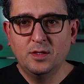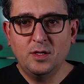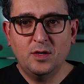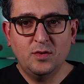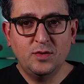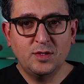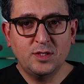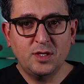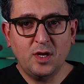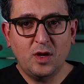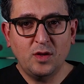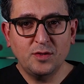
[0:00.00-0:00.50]

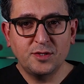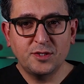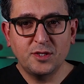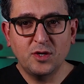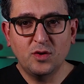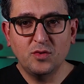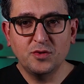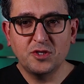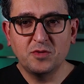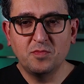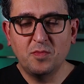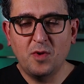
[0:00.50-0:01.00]
There is
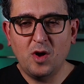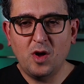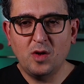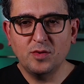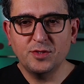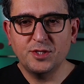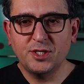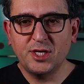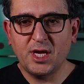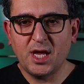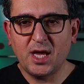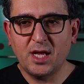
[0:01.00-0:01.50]
also a
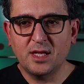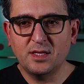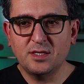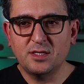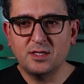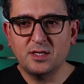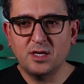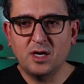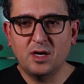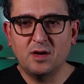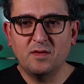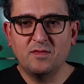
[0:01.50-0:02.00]
small
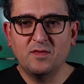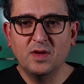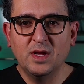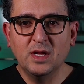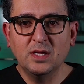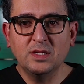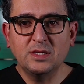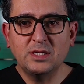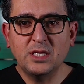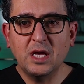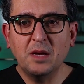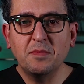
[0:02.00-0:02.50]
chance of
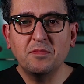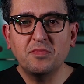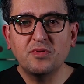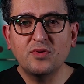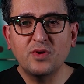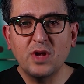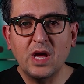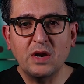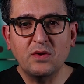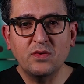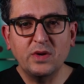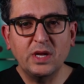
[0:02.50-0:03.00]

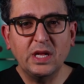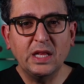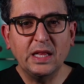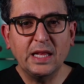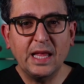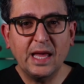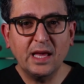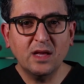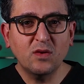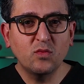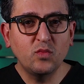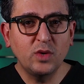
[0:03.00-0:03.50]
temporary
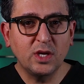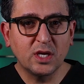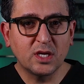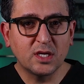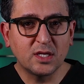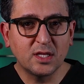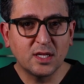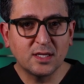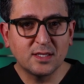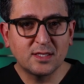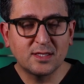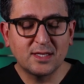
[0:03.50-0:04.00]
leg
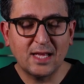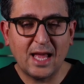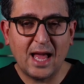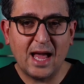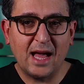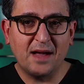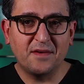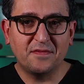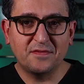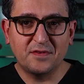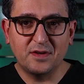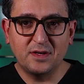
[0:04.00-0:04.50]
weakness
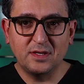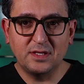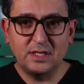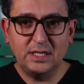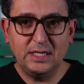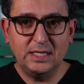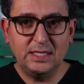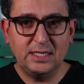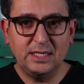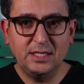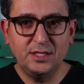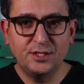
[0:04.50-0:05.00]
after
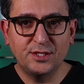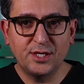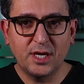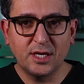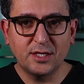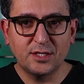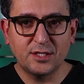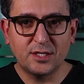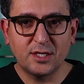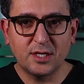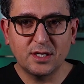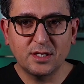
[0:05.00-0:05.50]
these
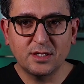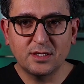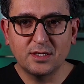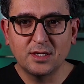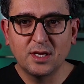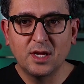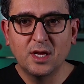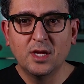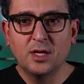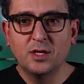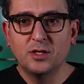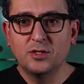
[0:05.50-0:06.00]
injections.
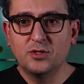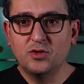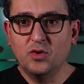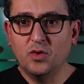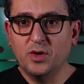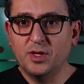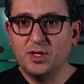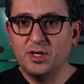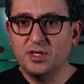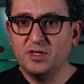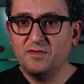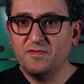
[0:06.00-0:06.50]

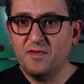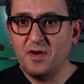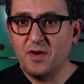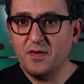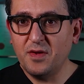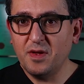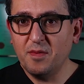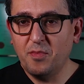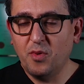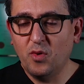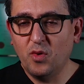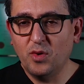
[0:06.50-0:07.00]
So it is
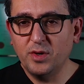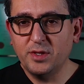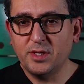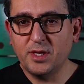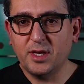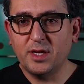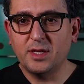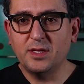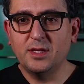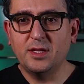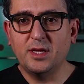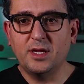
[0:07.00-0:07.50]
very
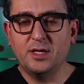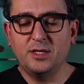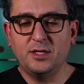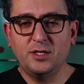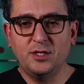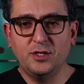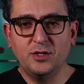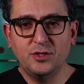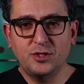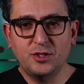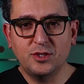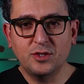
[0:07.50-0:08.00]
important that
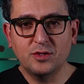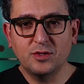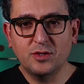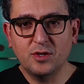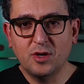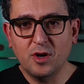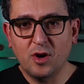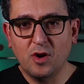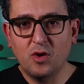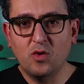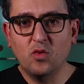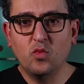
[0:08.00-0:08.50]
you should
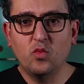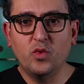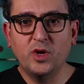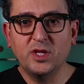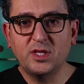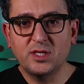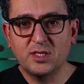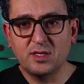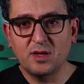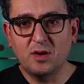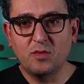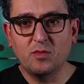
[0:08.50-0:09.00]
go
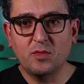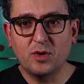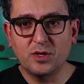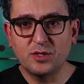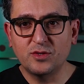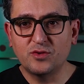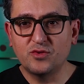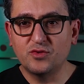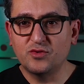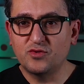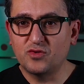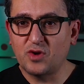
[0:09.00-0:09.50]
with
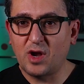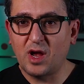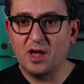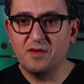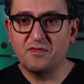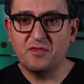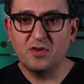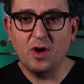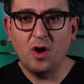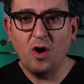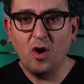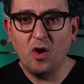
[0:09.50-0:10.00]
someone to
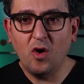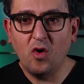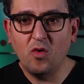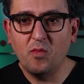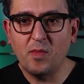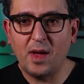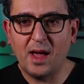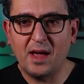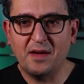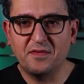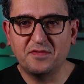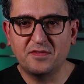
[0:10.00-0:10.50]
drive you
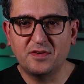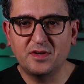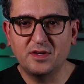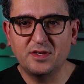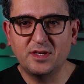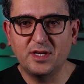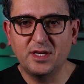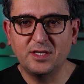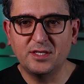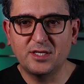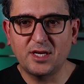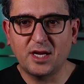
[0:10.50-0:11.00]
home after
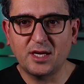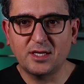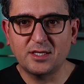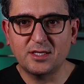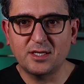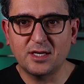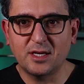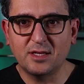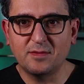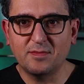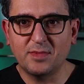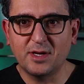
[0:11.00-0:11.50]
the
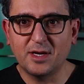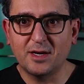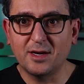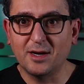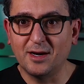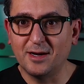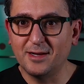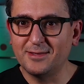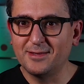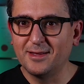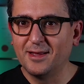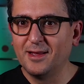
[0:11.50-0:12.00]
injection,
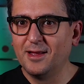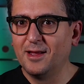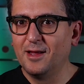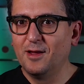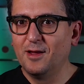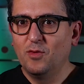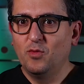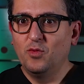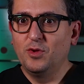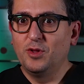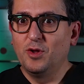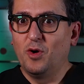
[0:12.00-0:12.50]
because
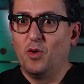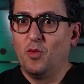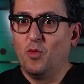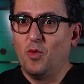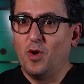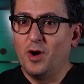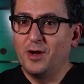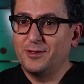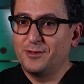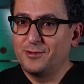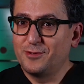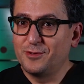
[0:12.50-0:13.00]
we don't
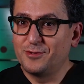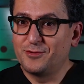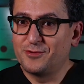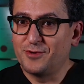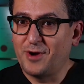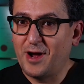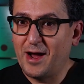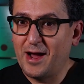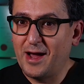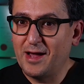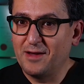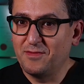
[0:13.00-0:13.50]
want you to
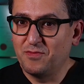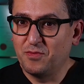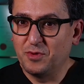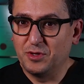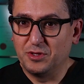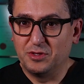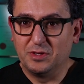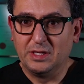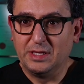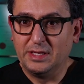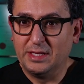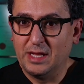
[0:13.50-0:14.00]
drive
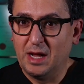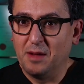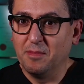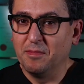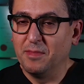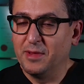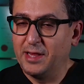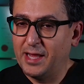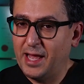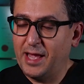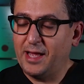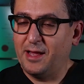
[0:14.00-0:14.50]
with the
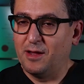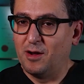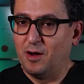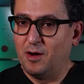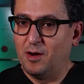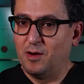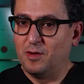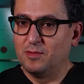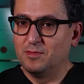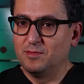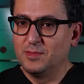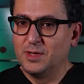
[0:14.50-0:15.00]
numb leg
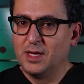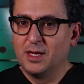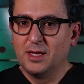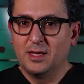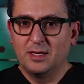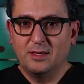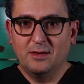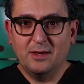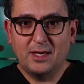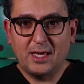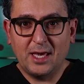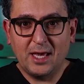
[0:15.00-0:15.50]
home.
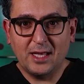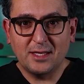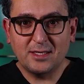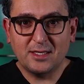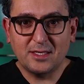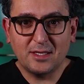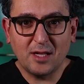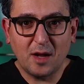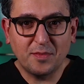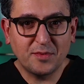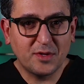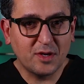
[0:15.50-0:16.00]
You can't
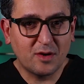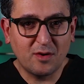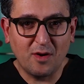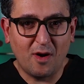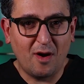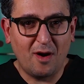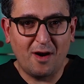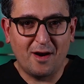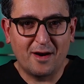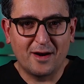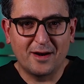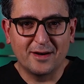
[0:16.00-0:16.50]
stop the
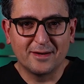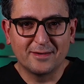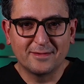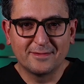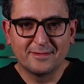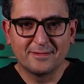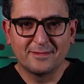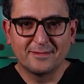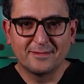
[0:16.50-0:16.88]
car.